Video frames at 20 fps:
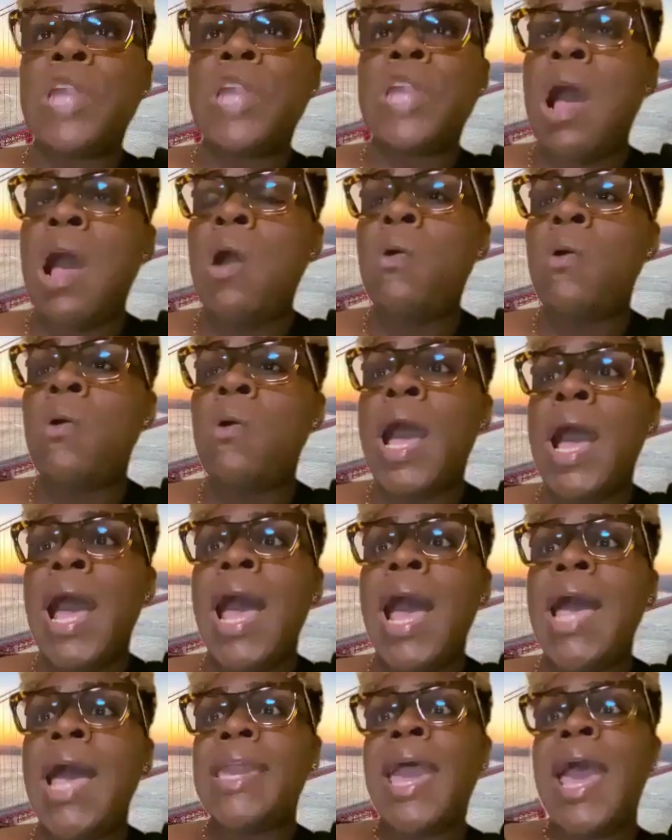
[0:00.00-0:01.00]
now
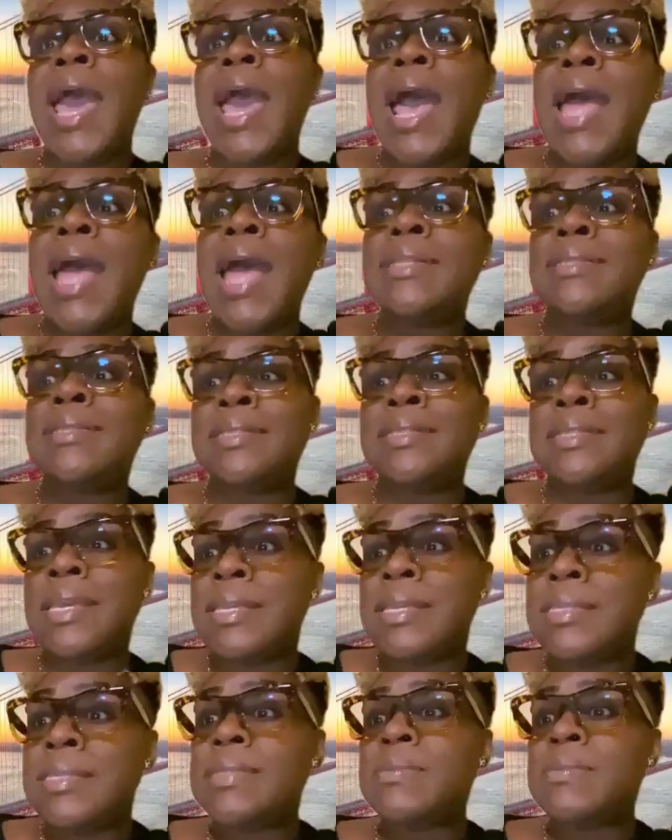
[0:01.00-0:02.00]
I had
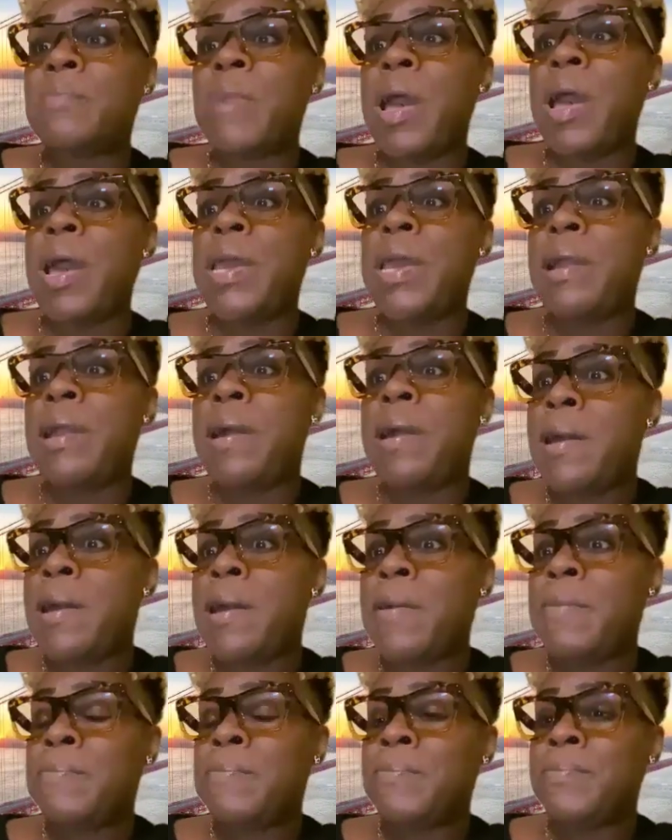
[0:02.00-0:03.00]
my
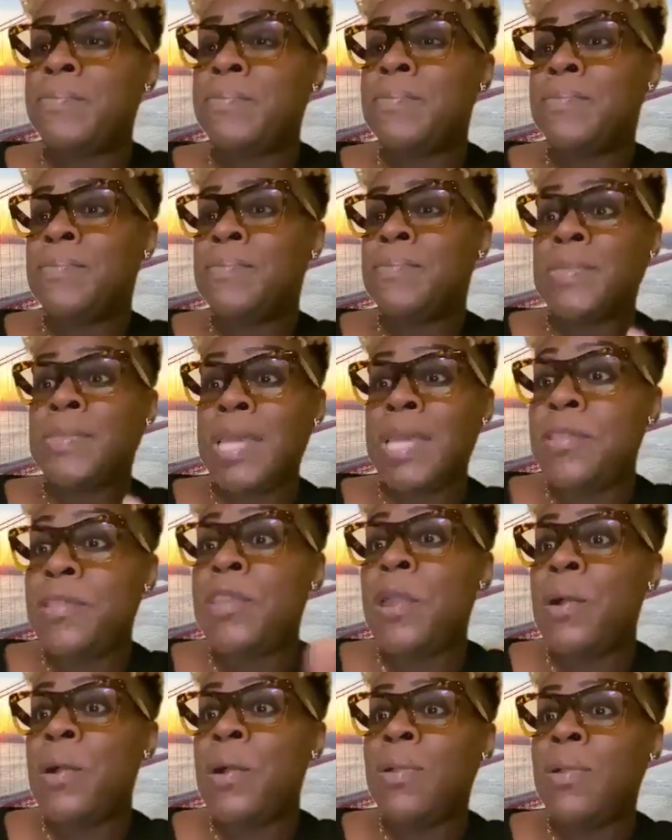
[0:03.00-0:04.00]

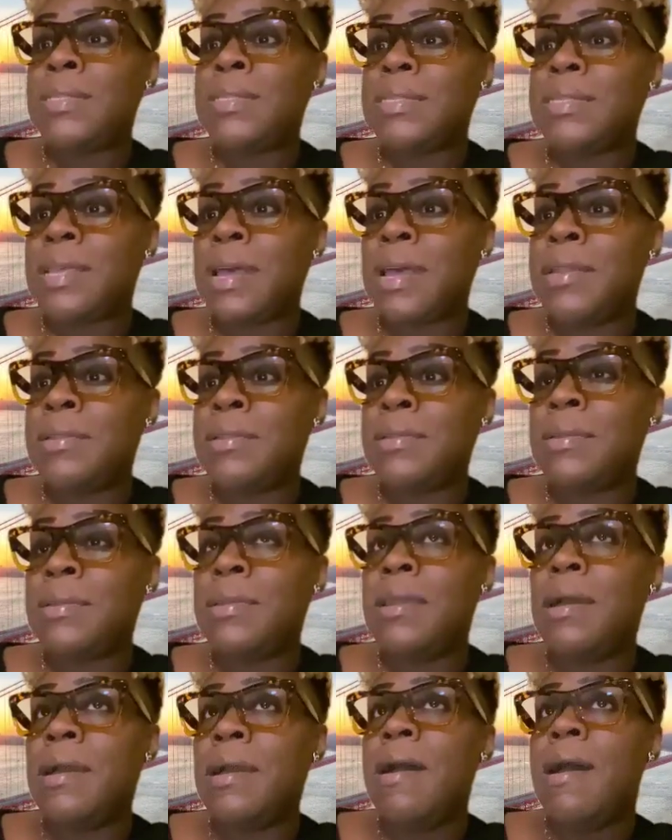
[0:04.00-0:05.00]
10-year-old son,
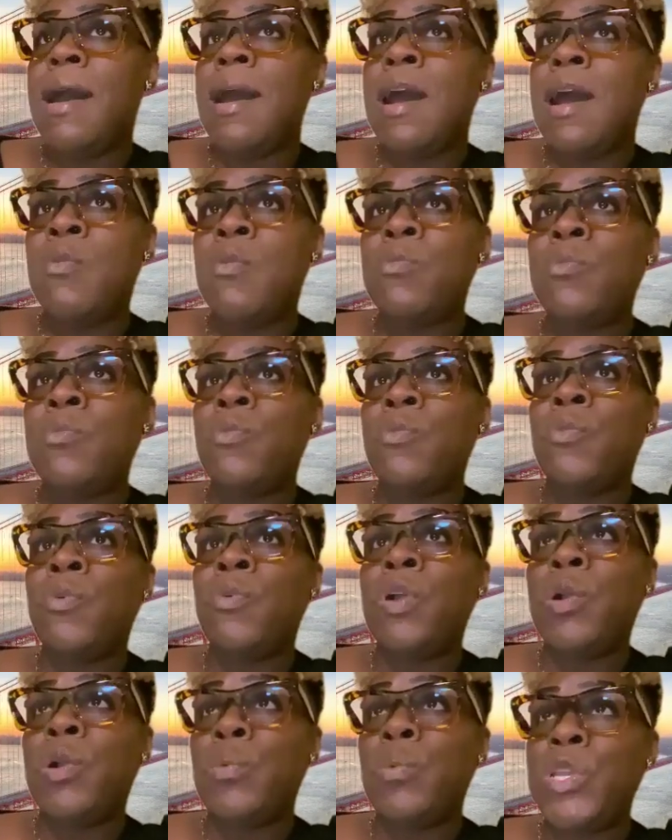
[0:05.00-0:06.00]

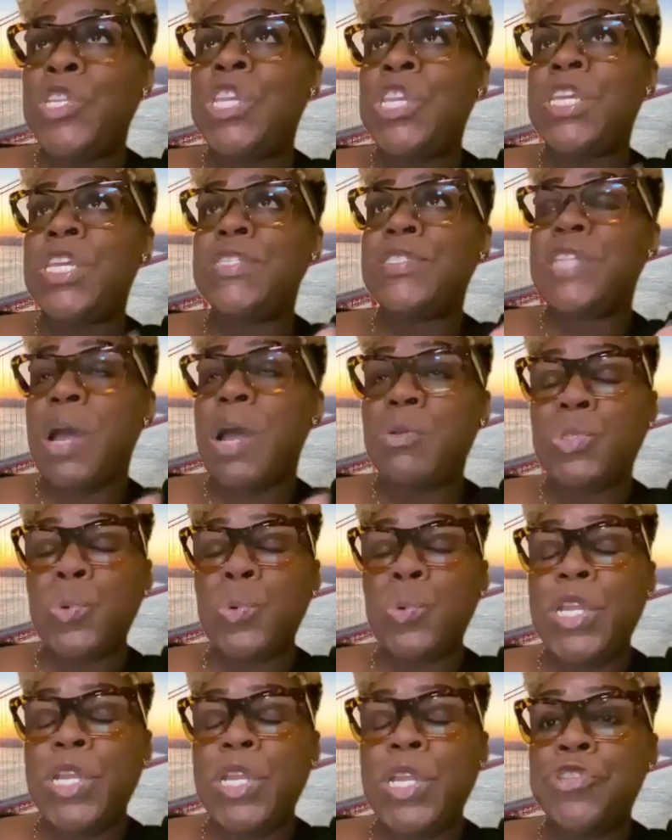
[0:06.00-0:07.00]
which he's now
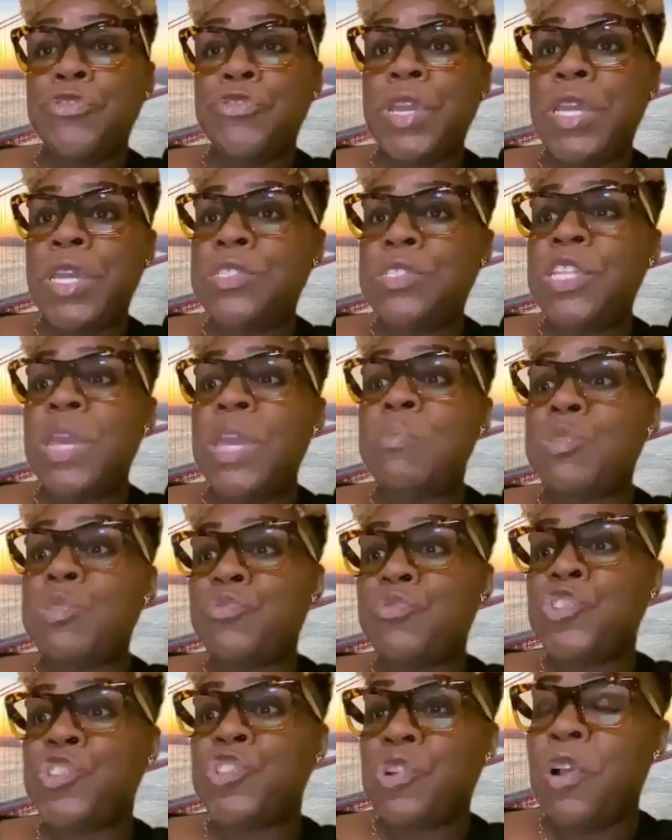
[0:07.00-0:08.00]
23. His name
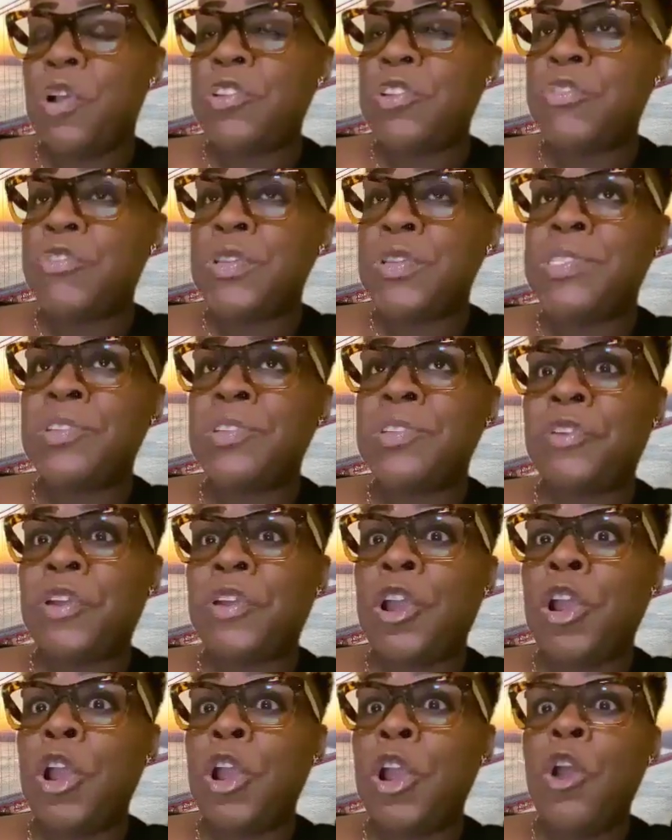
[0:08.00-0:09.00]
is Rashawn
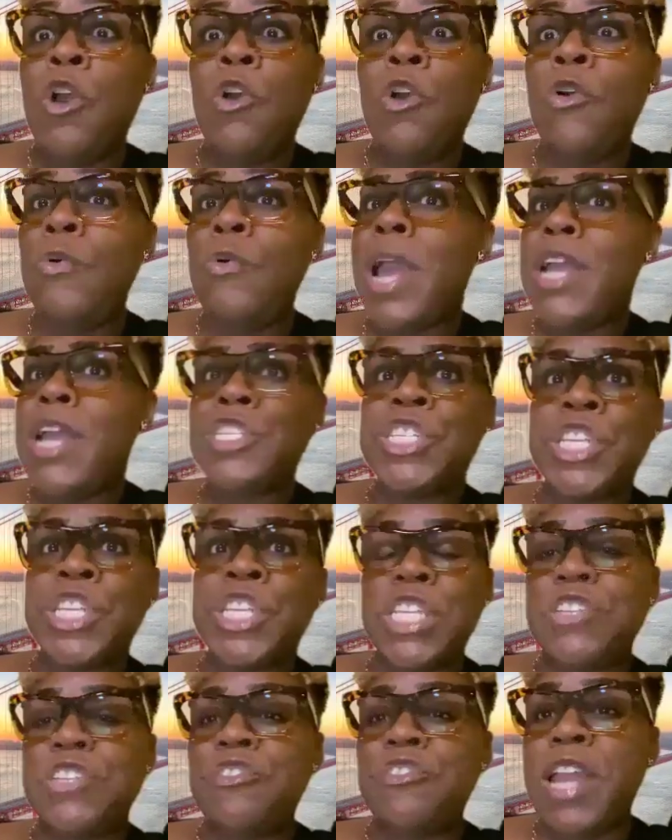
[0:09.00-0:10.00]
Christopher, who had
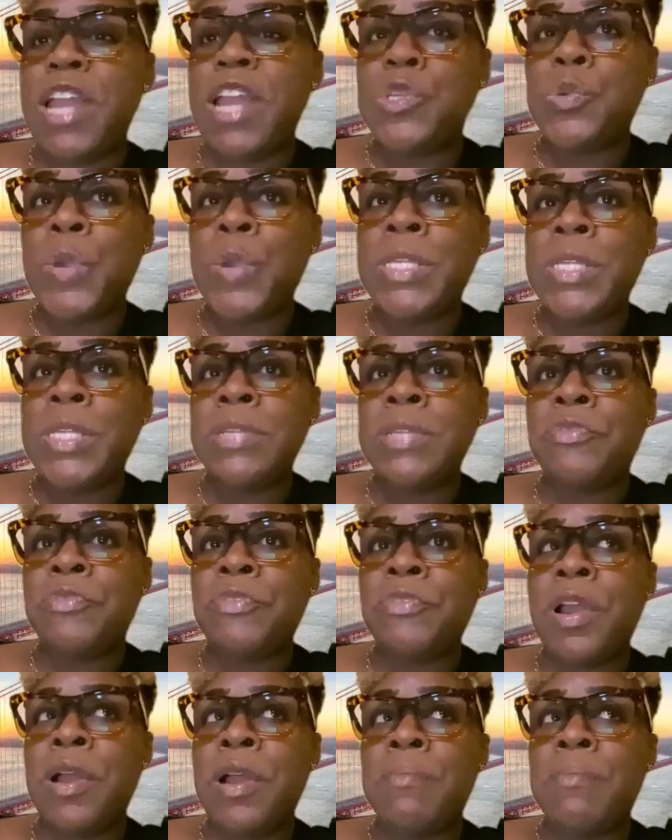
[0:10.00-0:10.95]
just graduated